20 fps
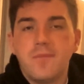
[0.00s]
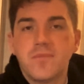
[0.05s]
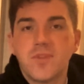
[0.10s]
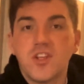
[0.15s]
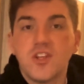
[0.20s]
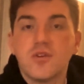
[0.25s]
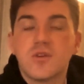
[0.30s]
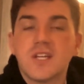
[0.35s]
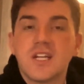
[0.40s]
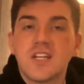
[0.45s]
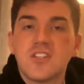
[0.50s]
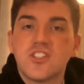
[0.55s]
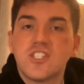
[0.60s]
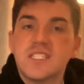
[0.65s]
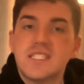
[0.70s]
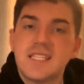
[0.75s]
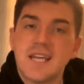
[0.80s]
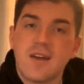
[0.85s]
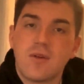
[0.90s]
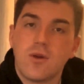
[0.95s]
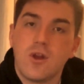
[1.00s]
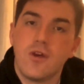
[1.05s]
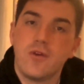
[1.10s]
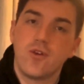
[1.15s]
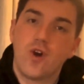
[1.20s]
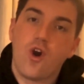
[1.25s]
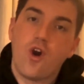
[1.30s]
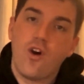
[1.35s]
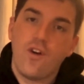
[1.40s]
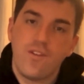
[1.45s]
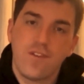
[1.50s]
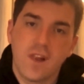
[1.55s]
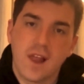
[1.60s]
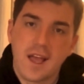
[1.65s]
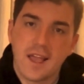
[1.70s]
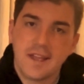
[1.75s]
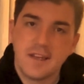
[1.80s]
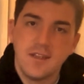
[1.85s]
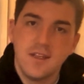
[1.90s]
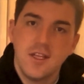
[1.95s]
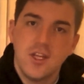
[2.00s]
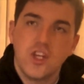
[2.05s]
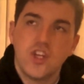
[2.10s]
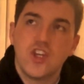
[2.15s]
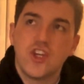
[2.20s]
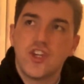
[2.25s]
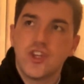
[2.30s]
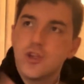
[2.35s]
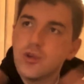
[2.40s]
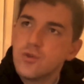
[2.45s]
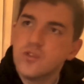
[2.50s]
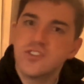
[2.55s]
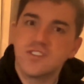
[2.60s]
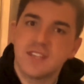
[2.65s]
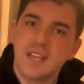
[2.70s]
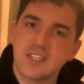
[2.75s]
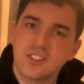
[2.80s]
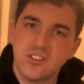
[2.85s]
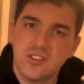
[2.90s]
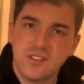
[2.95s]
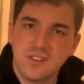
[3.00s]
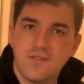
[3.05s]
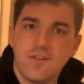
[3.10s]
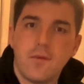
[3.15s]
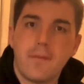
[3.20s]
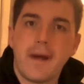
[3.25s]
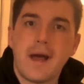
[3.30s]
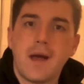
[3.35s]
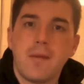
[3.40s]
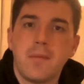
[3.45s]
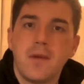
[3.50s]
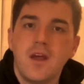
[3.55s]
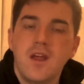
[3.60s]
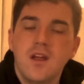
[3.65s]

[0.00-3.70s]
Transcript: you can actually download offline huge sections of the map.